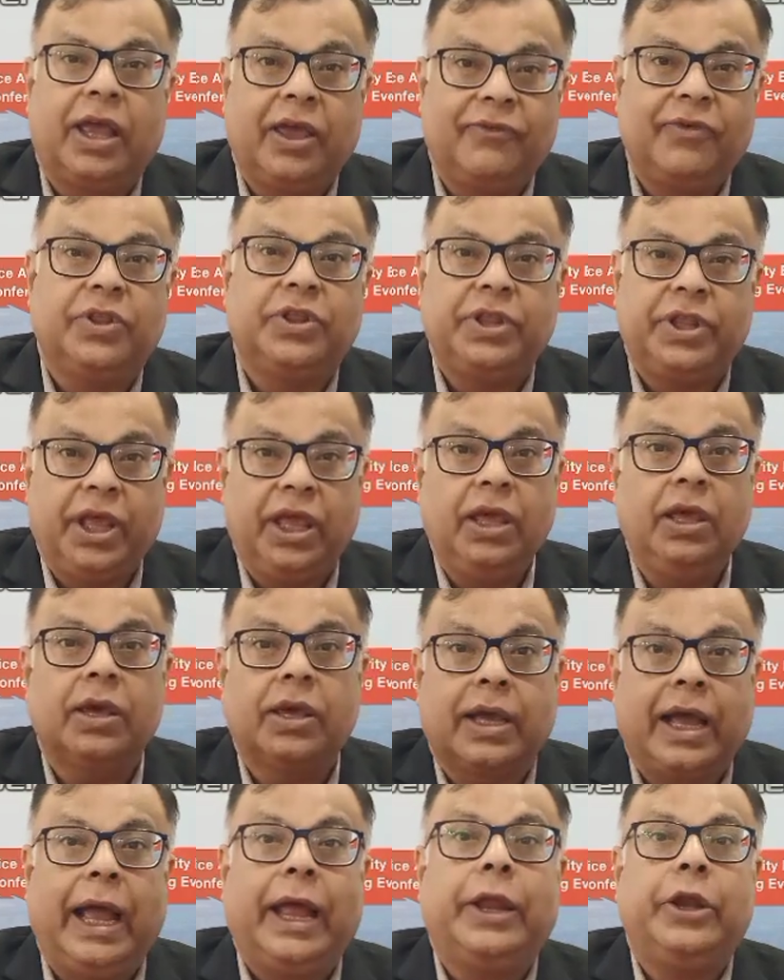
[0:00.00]
given the
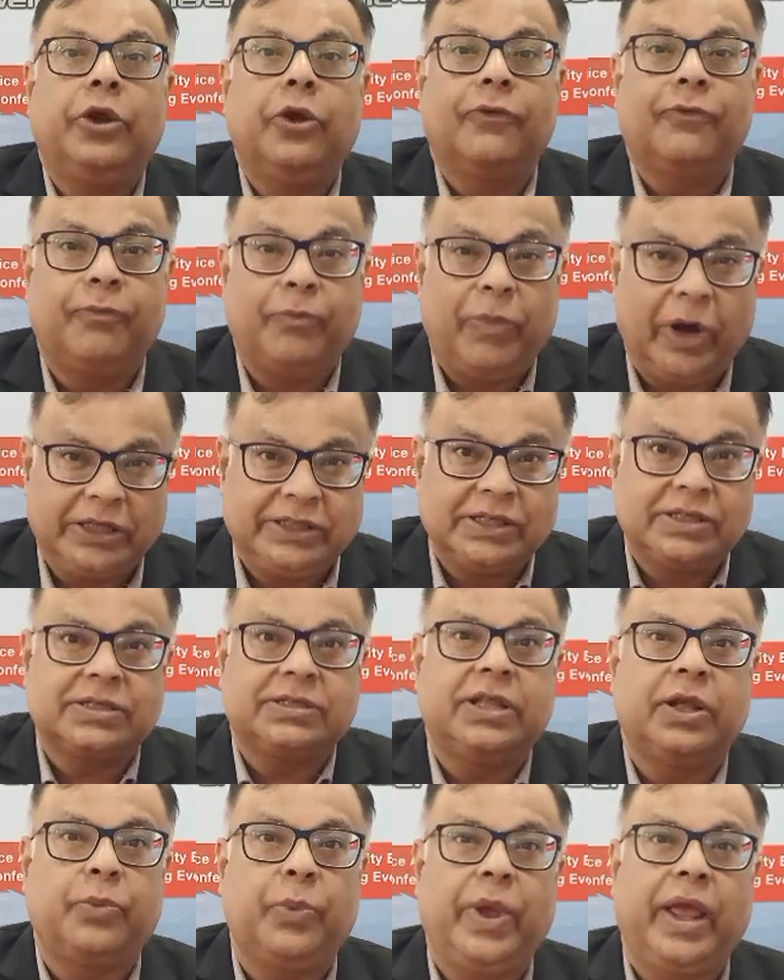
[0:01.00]
kind of
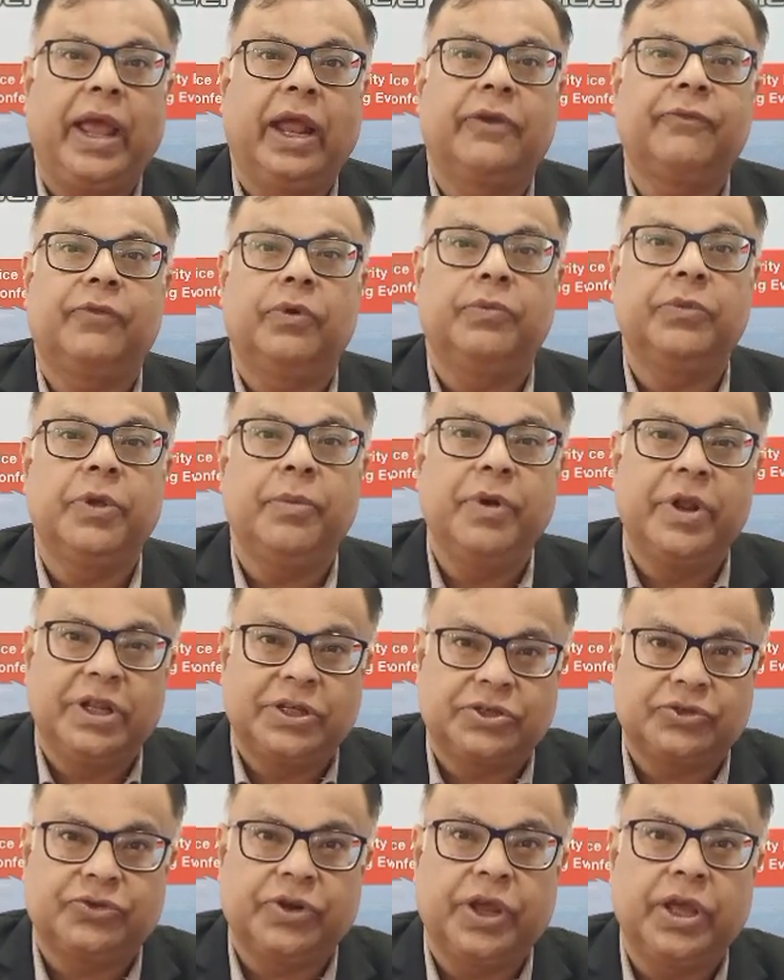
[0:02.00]
budgets that we get from the
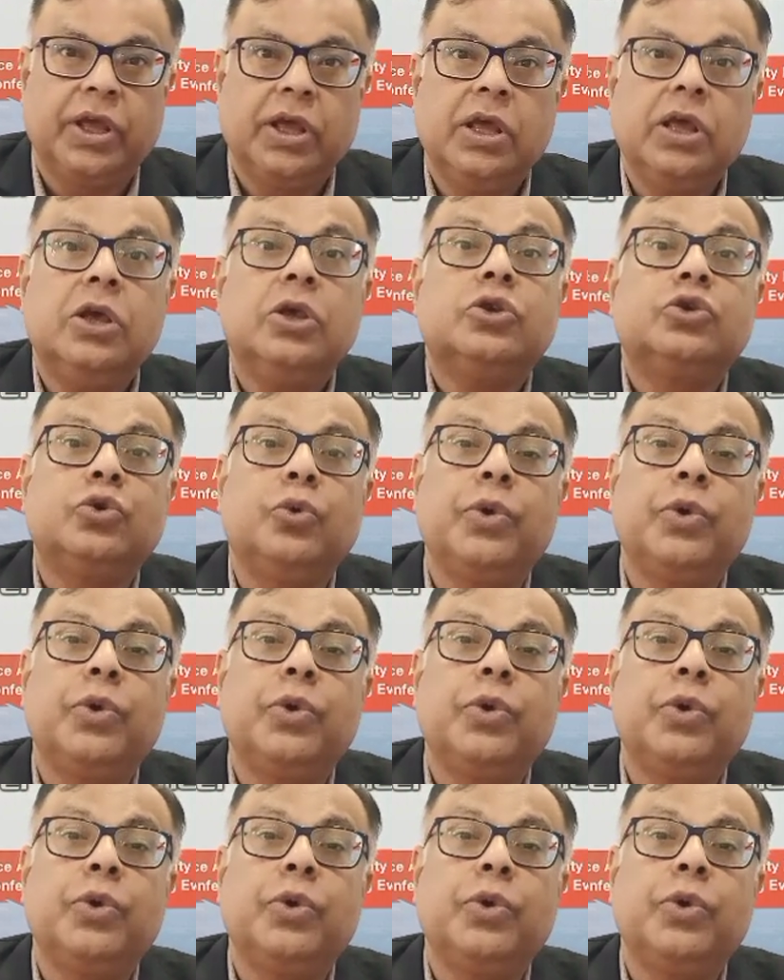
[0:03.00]
ministry. Mm -hmm.